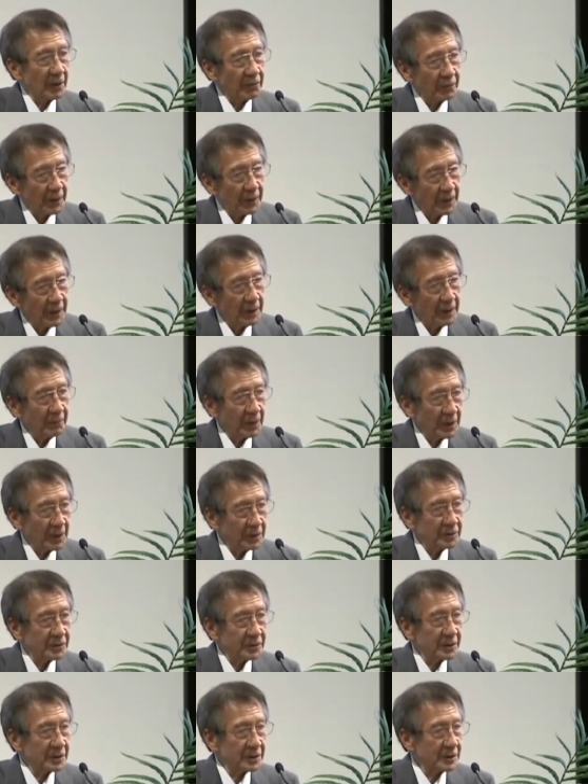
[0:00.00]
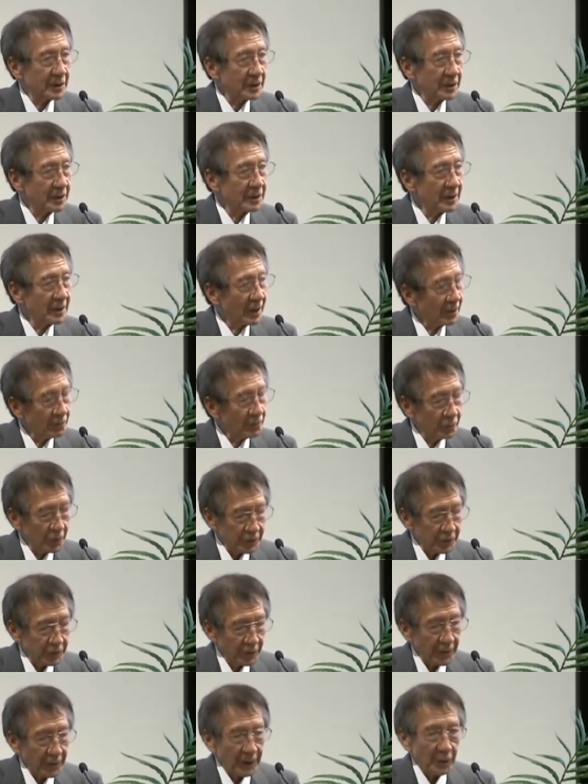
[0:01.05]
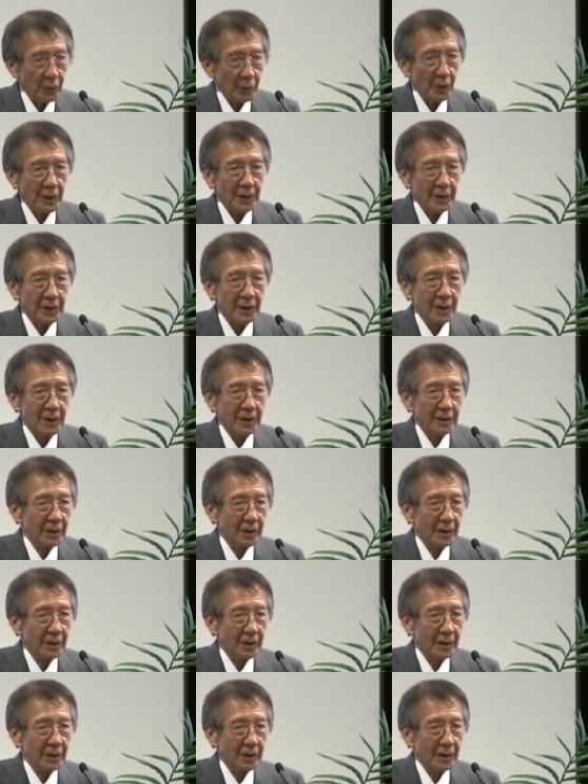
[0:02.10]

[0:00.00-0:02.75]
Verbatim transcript: finally managed to persuade one